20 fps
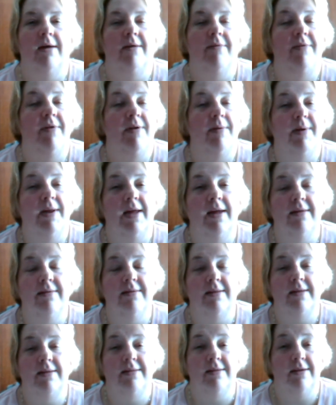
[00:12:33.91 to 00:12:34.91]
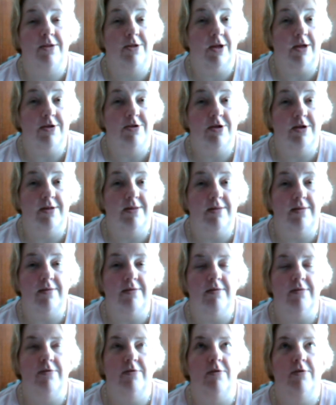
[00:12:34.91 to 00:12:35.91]
If anybody has any
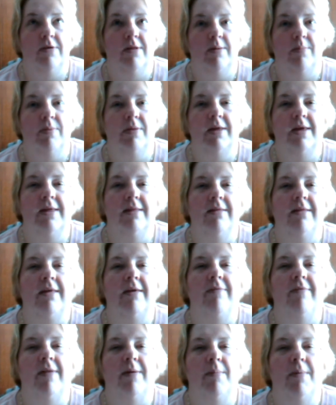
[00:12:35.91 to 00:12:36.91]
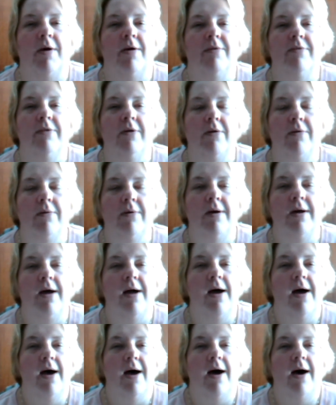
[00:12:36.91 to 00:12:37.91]
suggestions, certainly please leave them also.
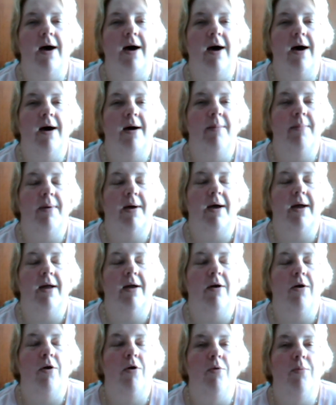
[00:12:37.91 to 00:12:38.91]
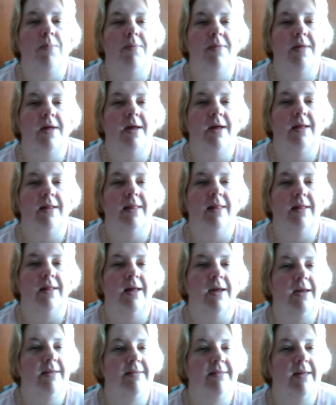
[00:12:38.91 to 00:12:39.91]
I hope that,
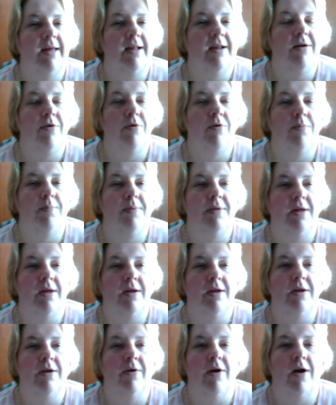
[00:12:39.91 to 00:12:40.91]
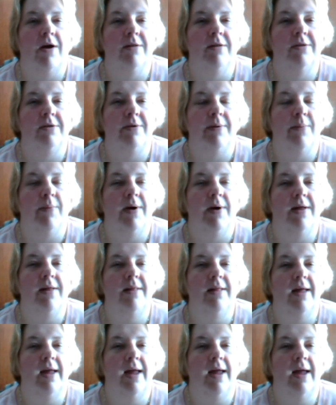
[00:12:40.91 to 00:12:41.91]
like I said, I hope that you're all doing
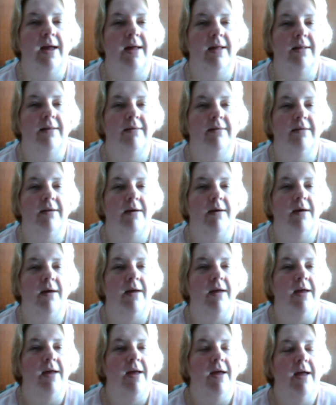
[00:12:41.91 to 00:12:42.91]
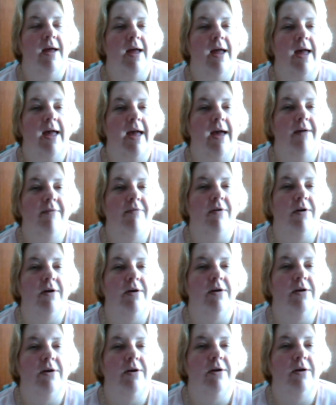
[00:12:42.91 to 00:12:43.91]
well and have
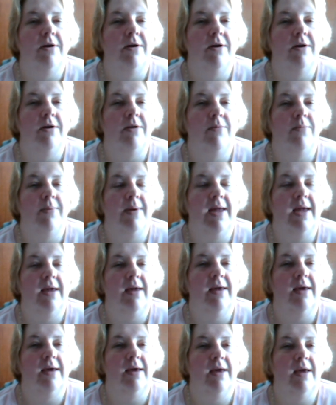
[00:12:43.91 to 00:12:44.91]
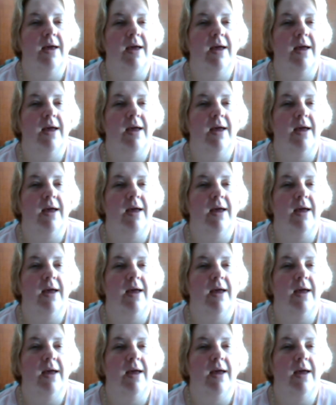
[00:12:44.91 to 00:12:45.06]
a good week